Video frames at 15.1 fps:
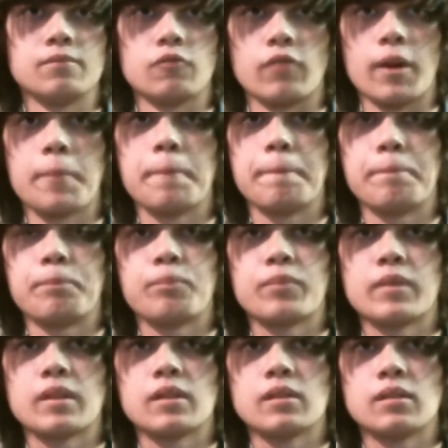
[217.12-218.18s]
right?
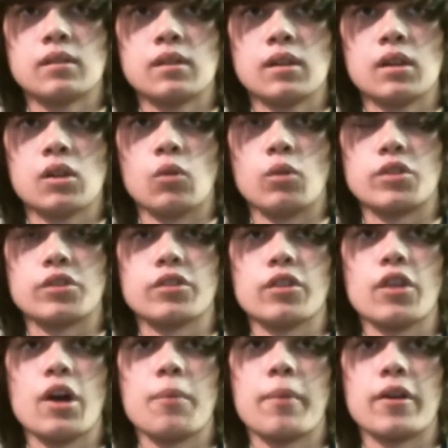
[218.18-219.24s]
Which is a
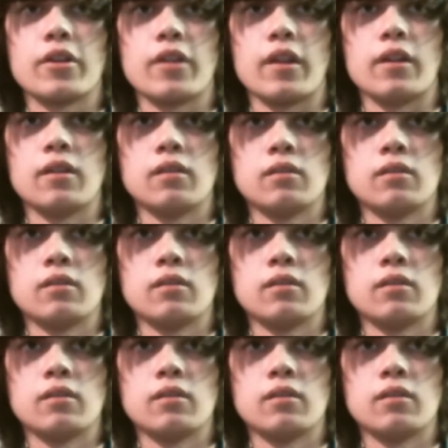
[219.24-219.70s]
lot better than